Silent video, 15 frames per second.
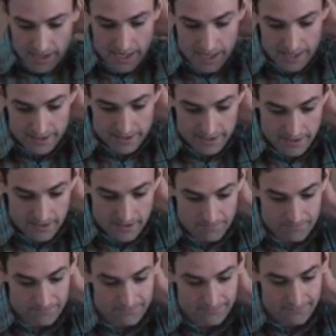and
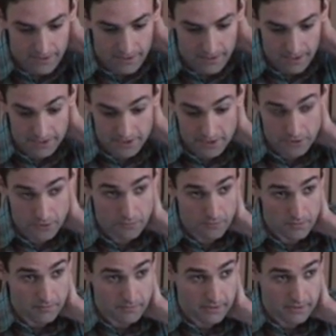let's assume